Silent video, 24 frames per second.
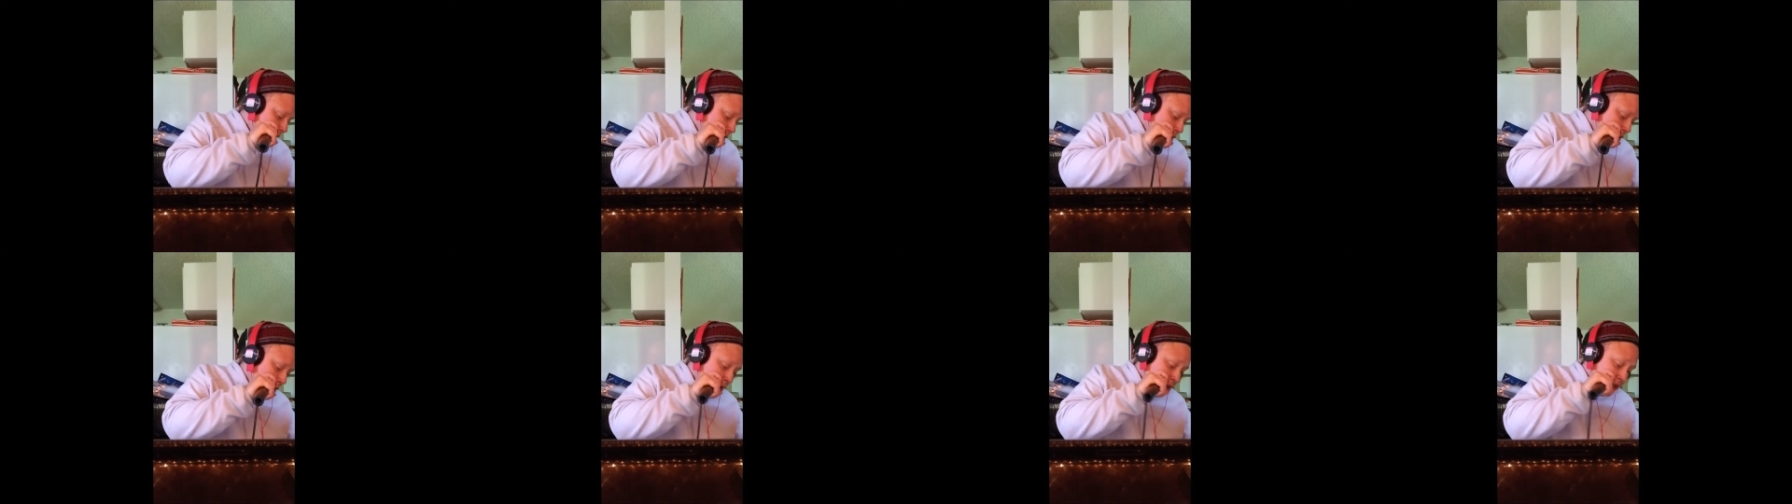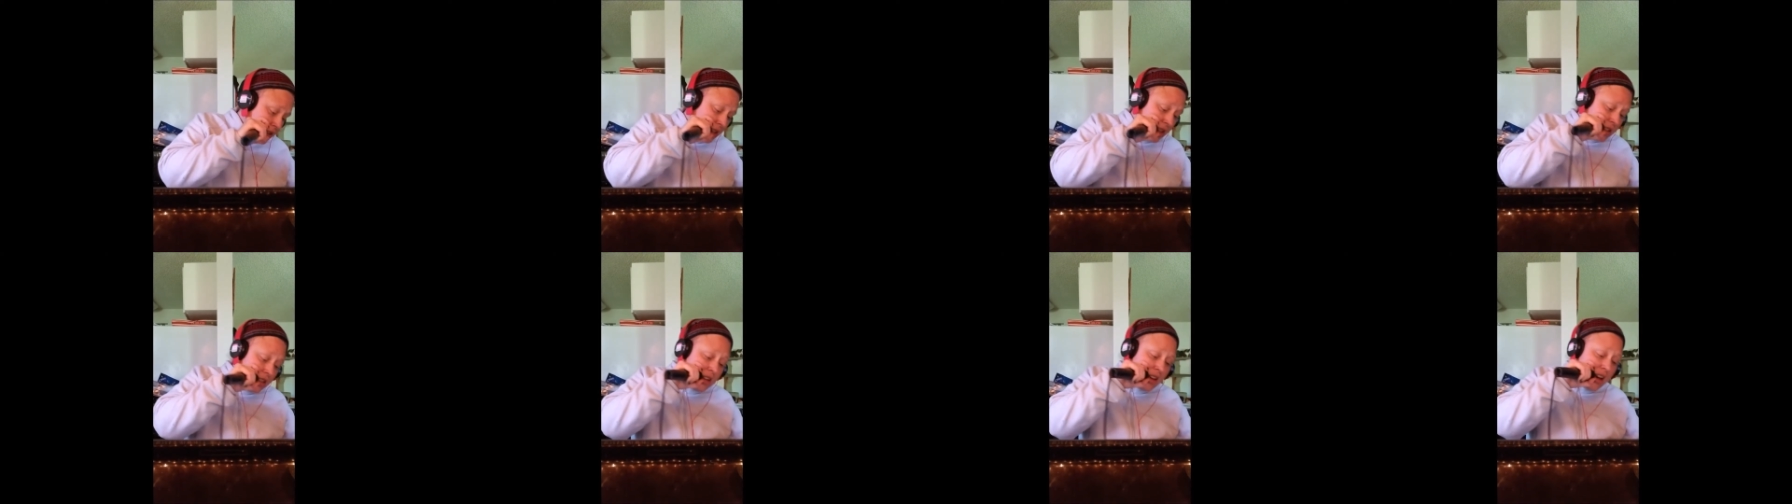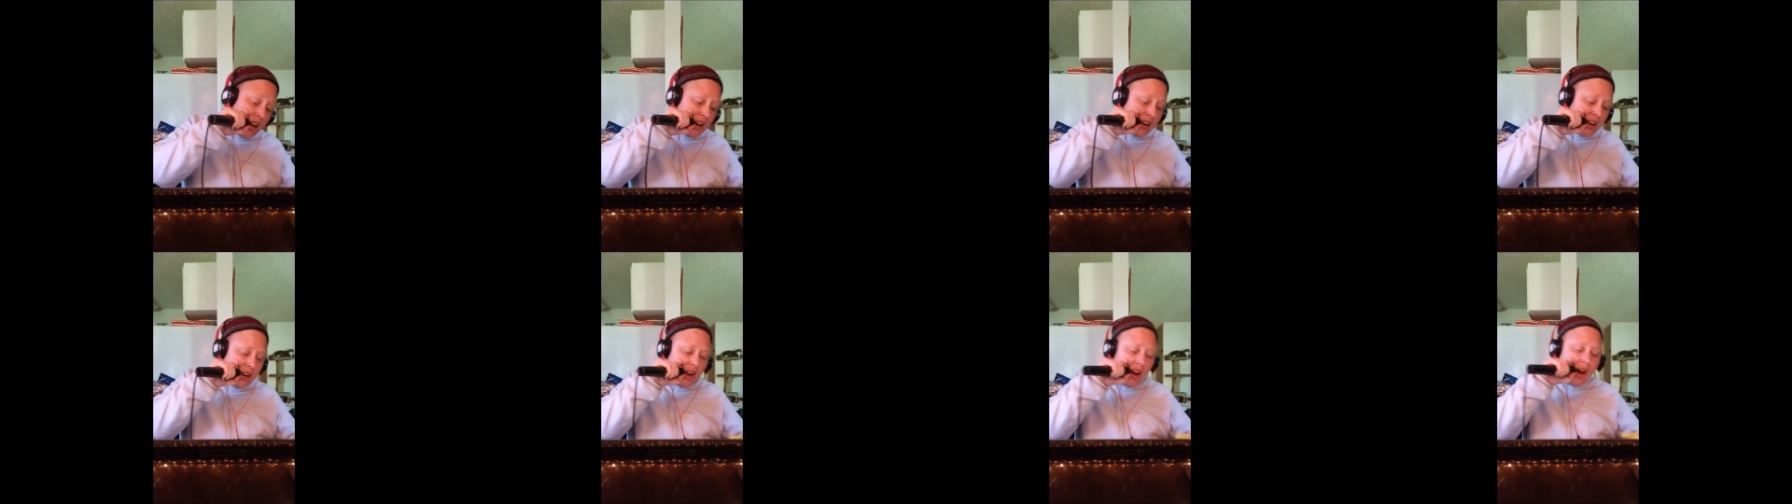yours is
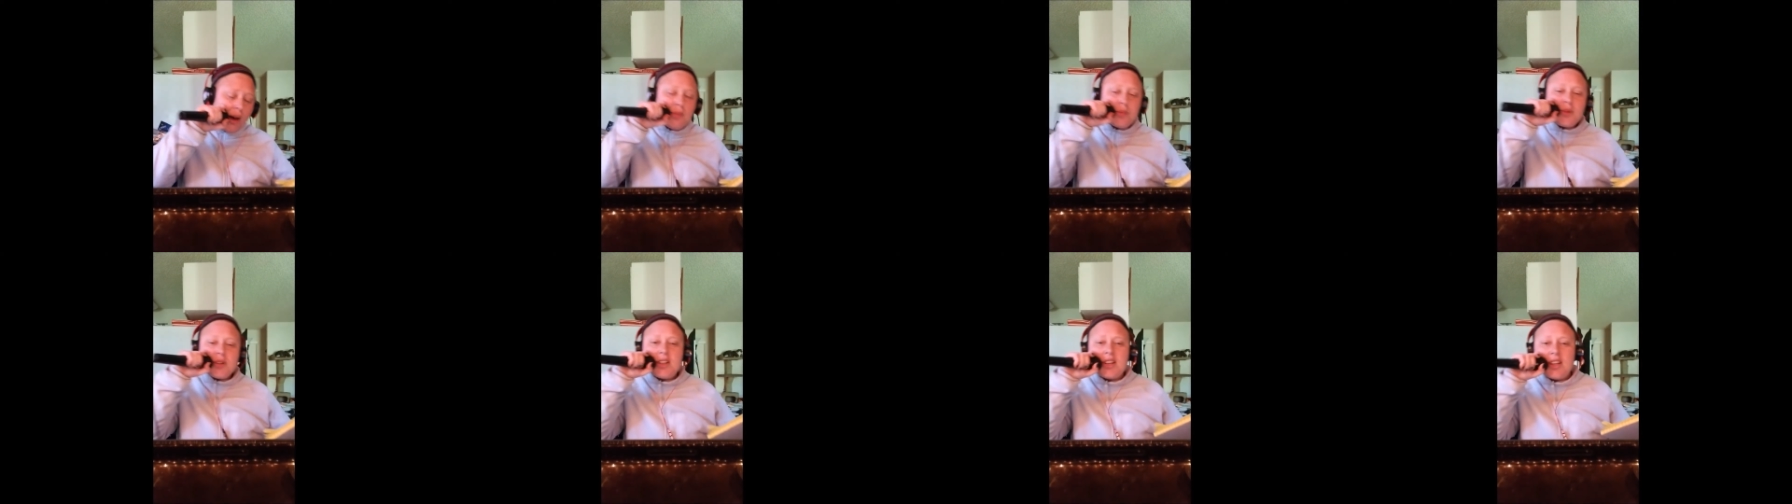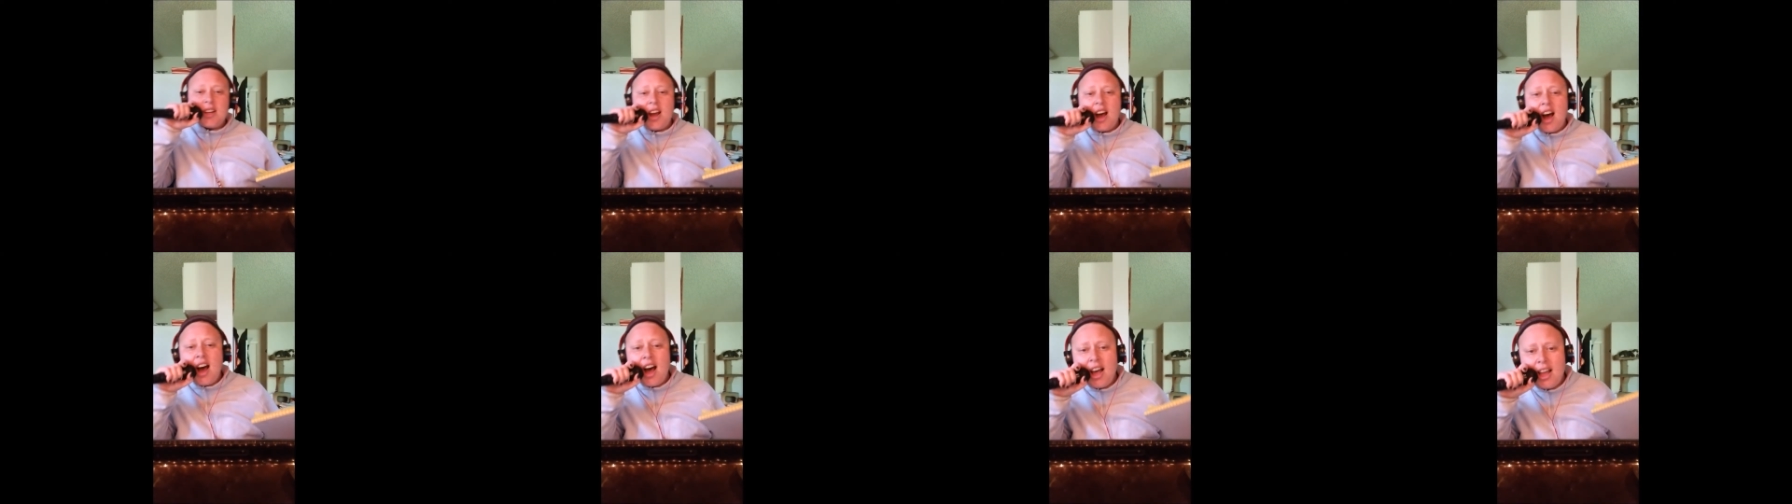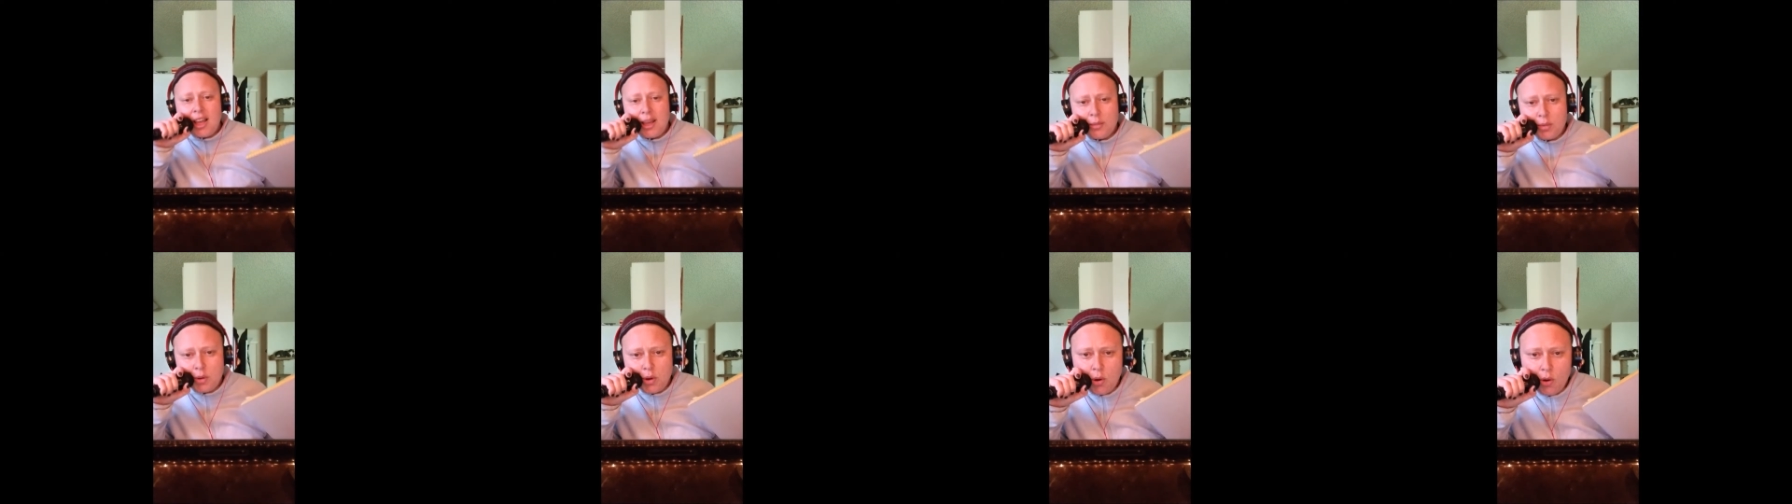not an option. I
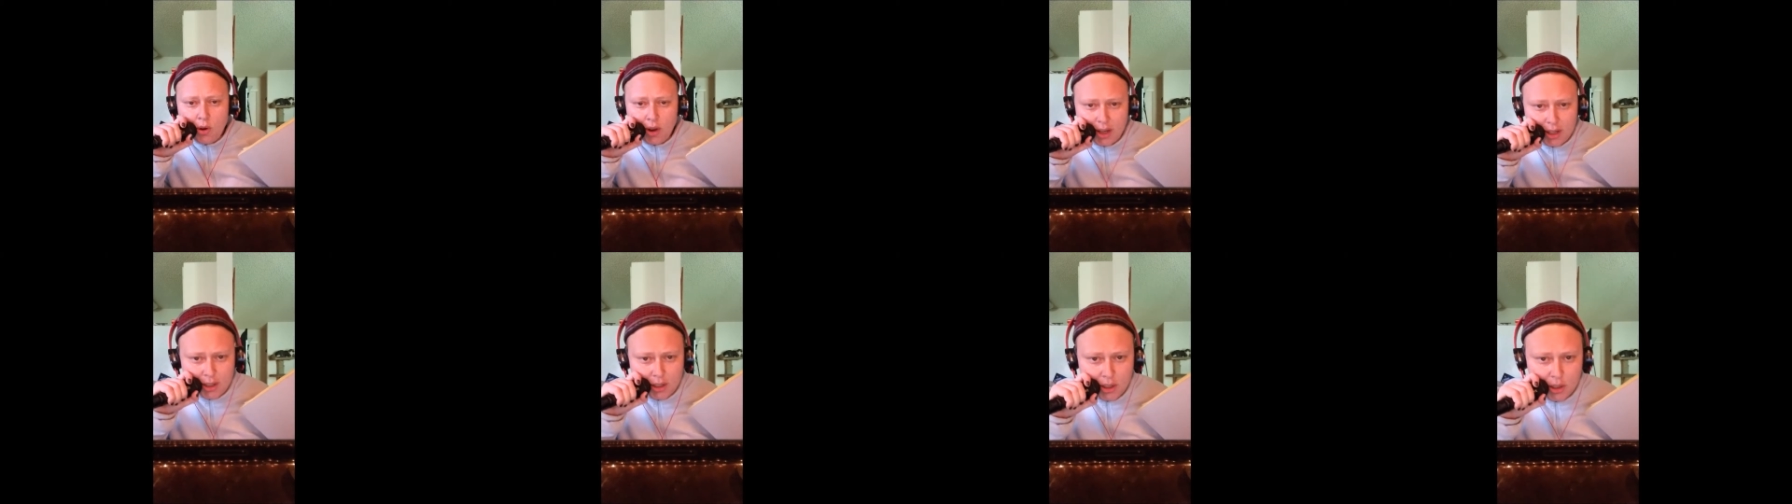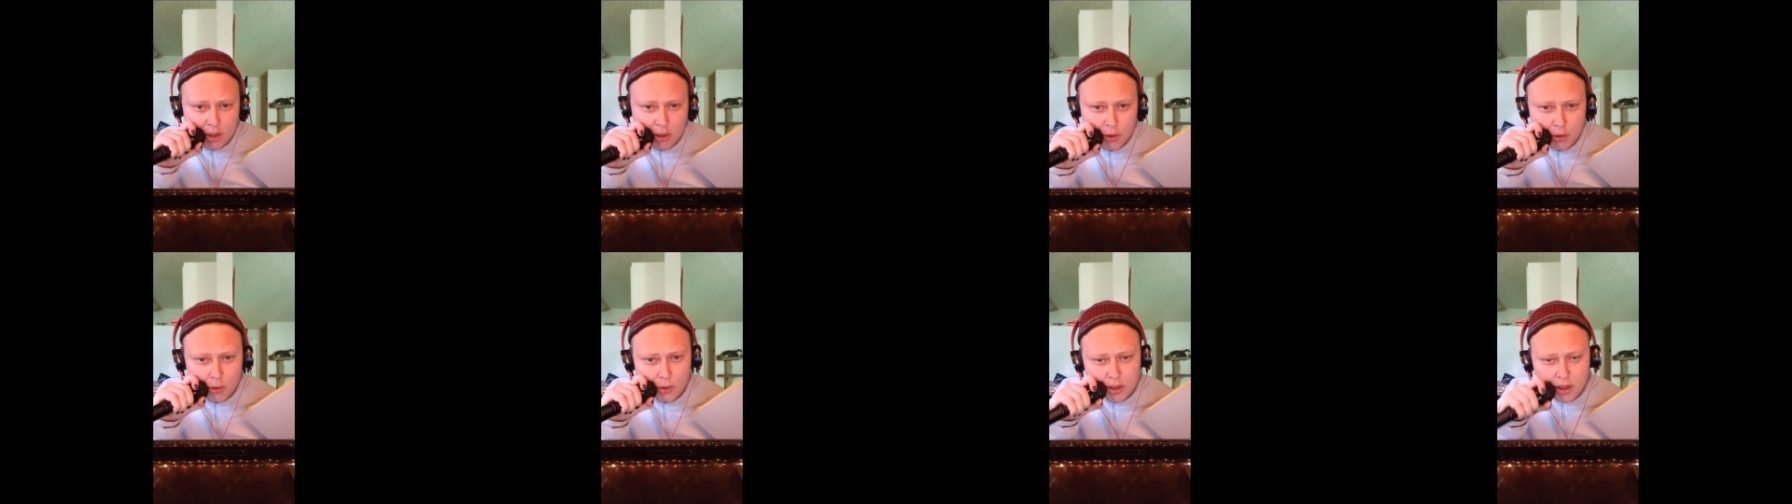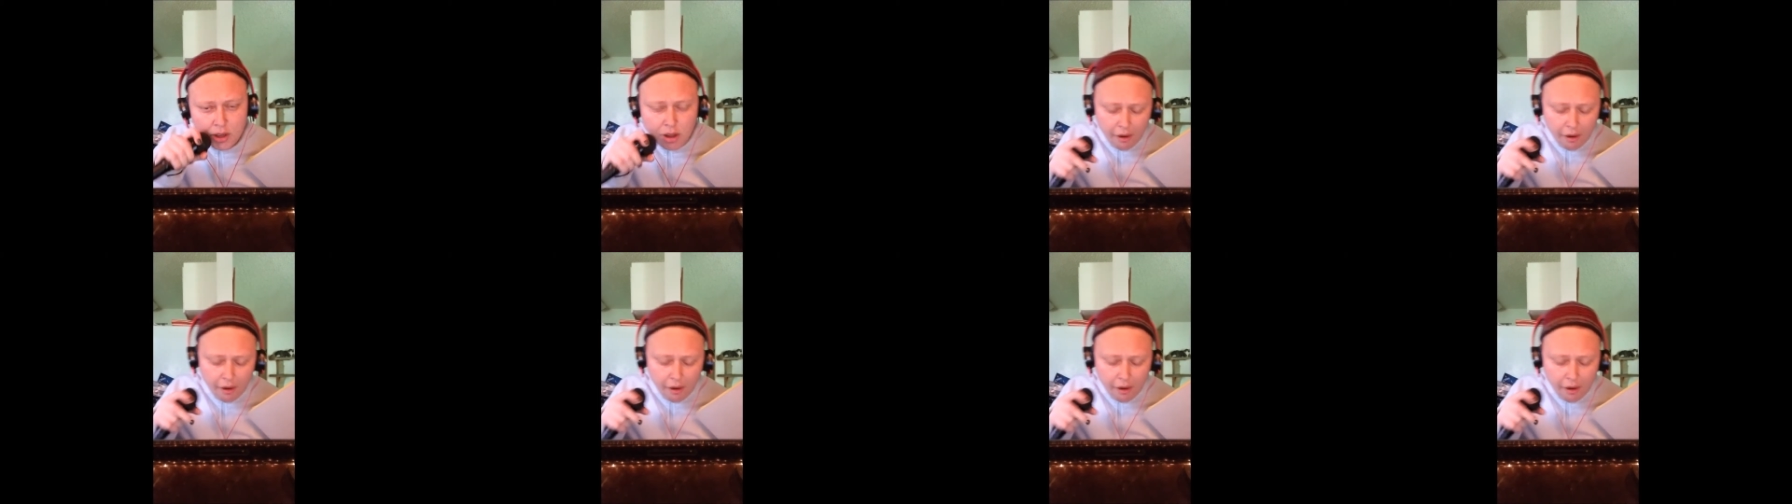am going to...